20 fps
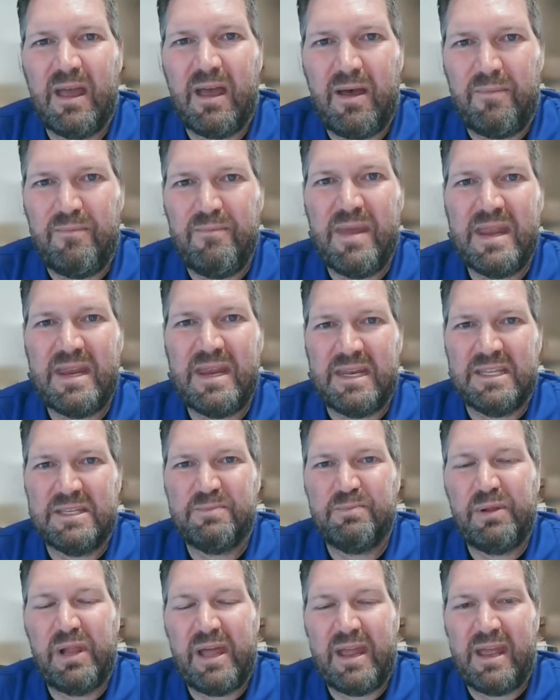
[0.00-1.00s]
maintenance
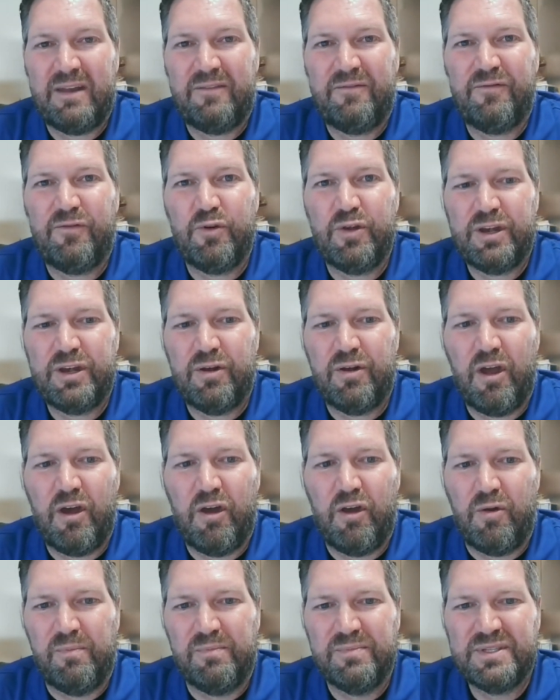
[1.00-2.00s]
plan for your
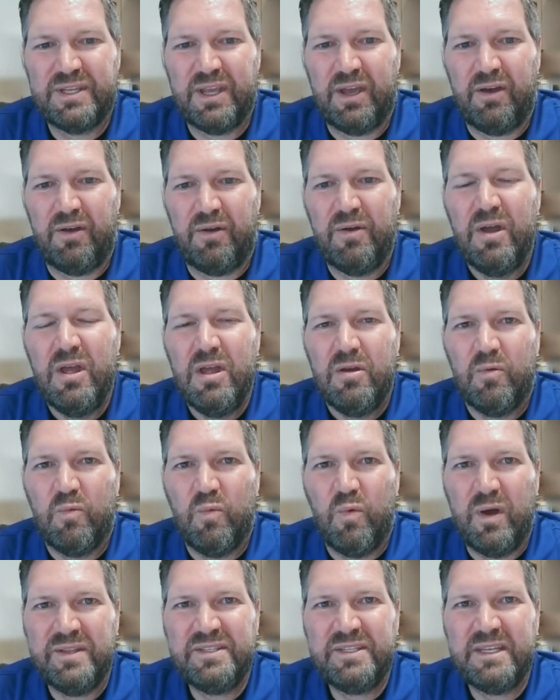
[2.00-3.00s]
home. So
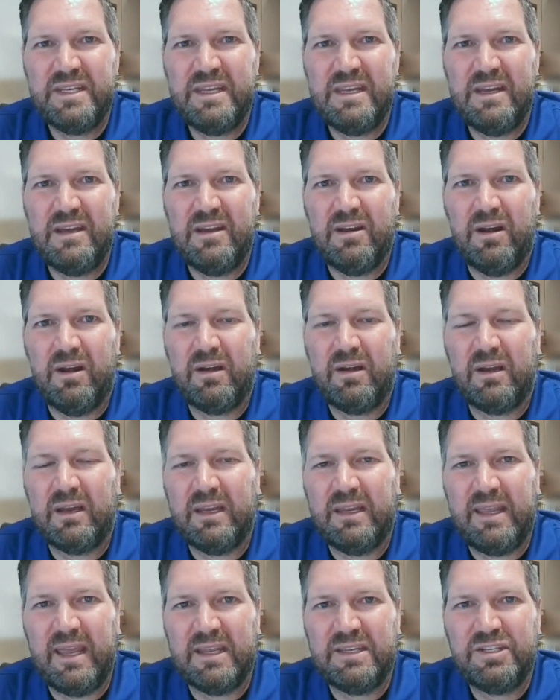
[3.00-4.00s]
once a year,
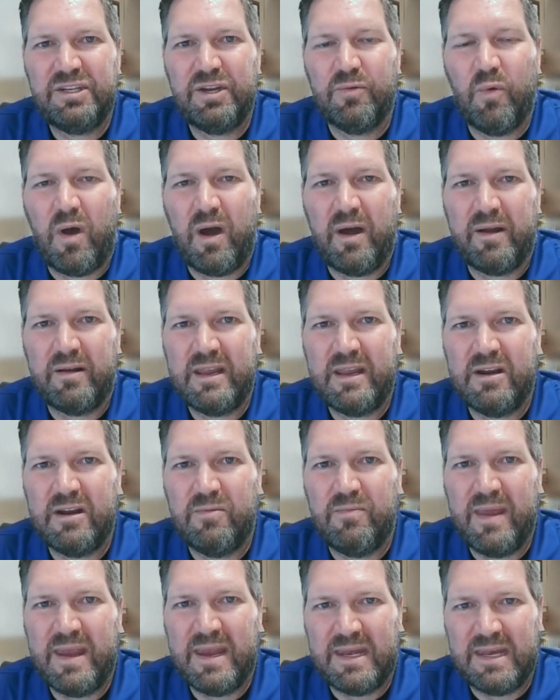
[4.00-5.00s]
get your water heater
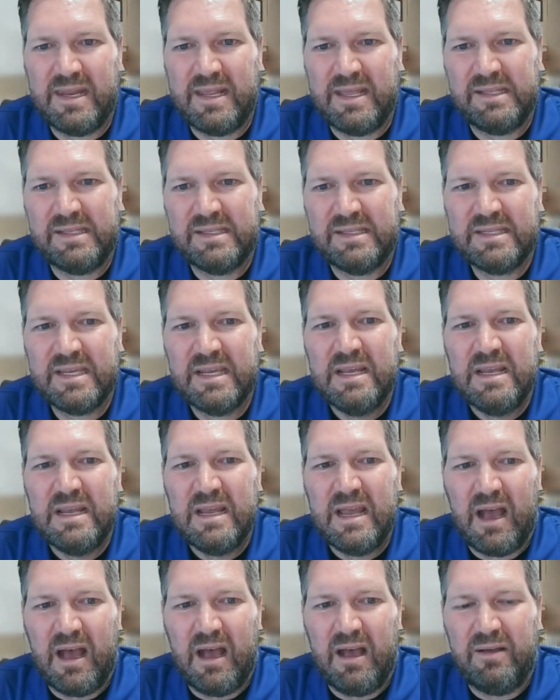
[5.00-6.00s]
maintenance.
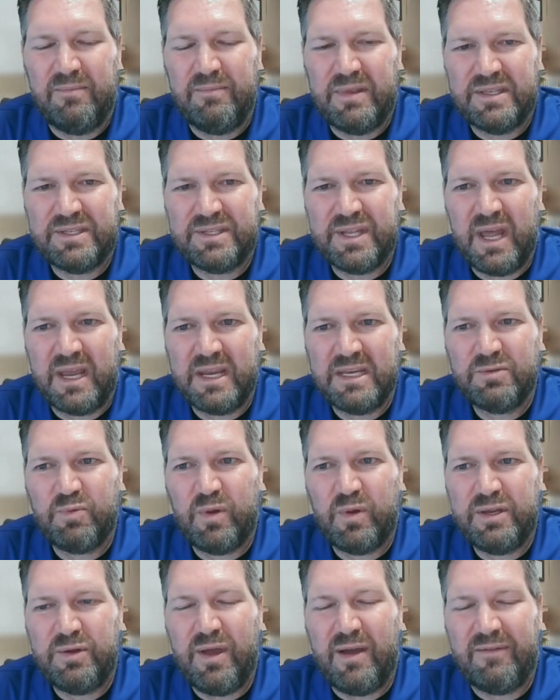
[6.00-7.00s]
It's nice
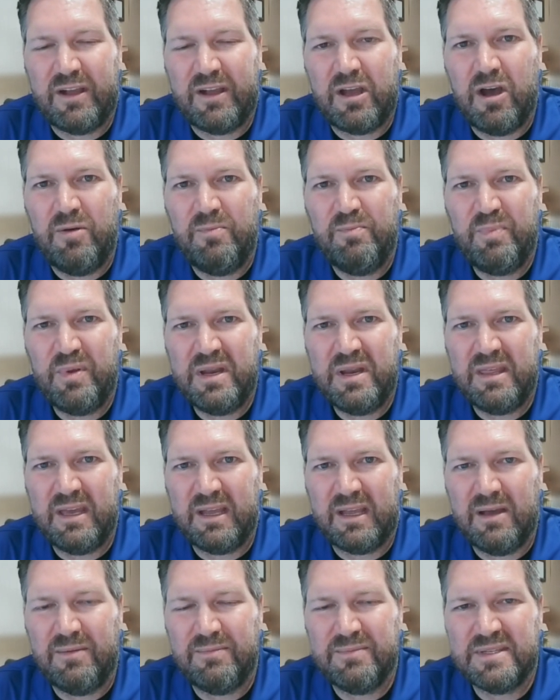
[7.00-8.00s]
when you have a company that
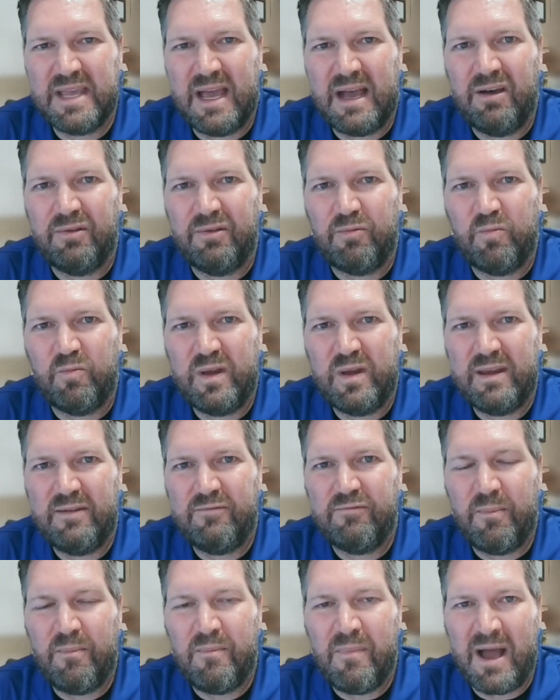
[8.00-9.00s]
comes out, we
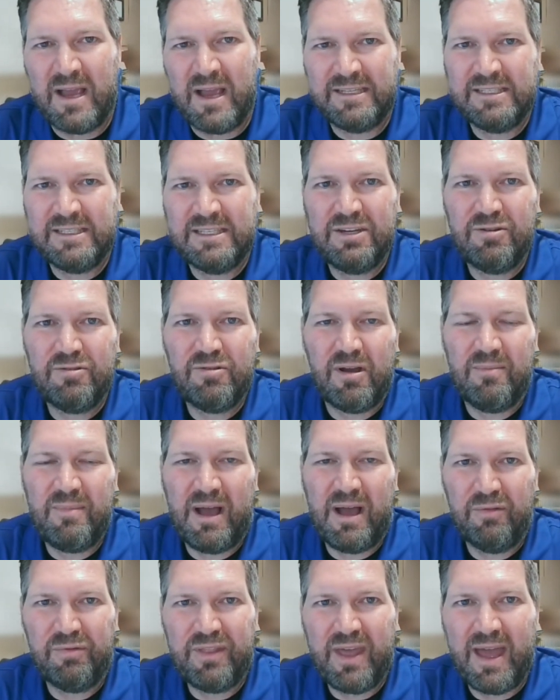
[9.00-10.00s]
remind you
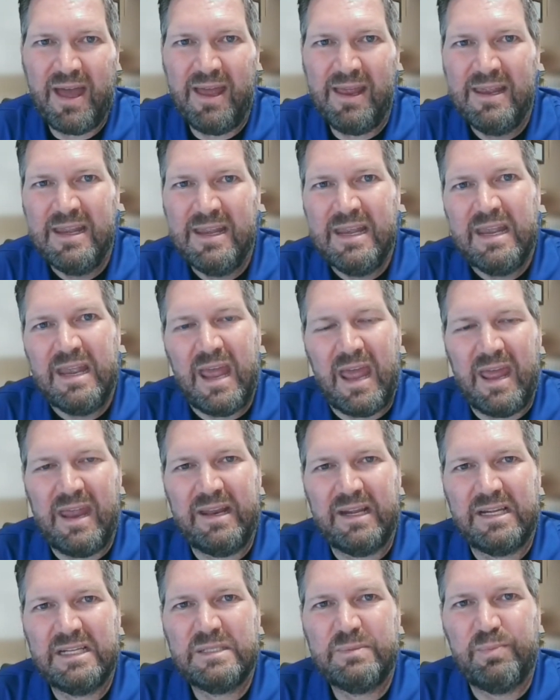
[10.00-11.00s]
about that and
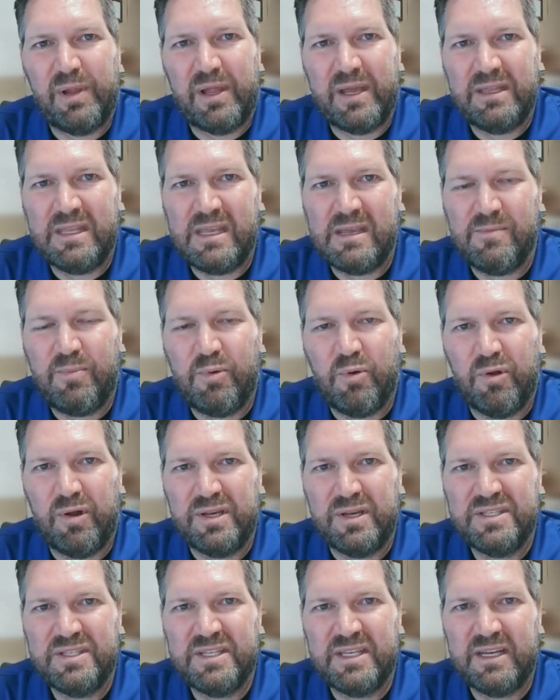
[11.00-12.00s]
explain the
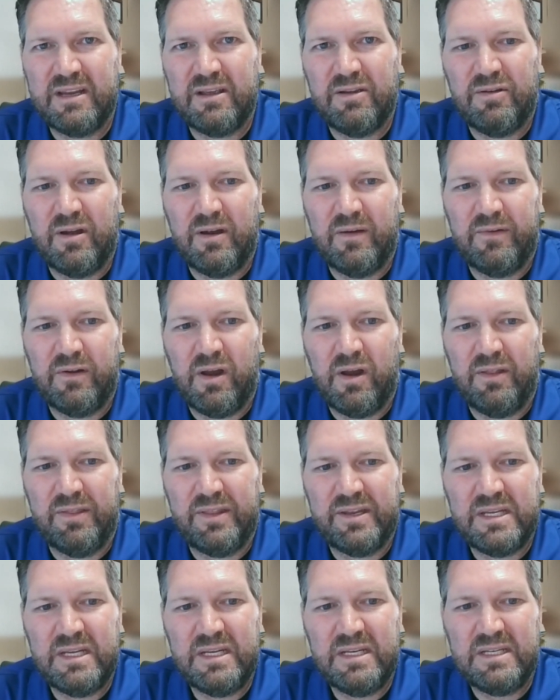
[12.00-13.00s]
importance and go over all the
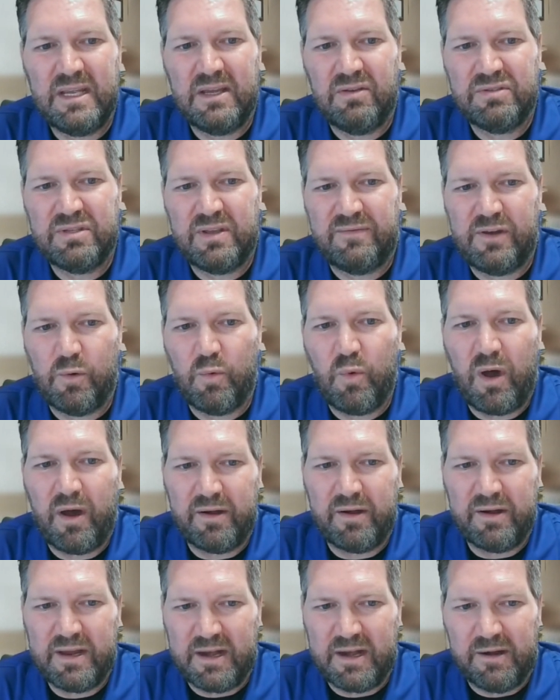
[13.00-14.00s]
details of your
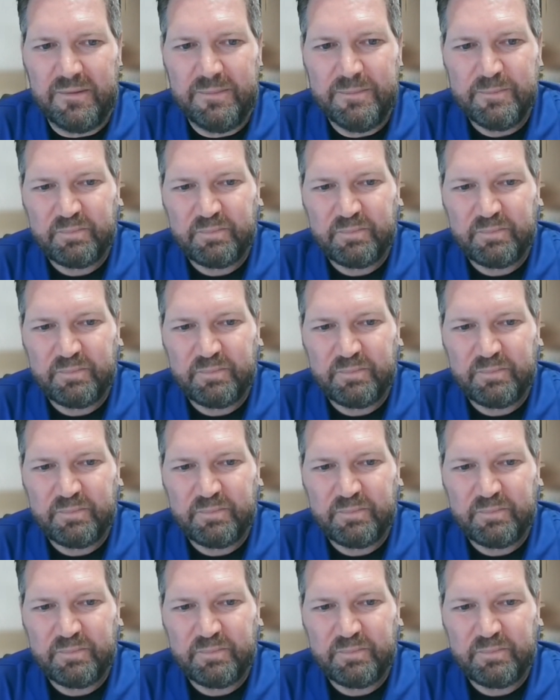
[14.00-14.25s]
water heater.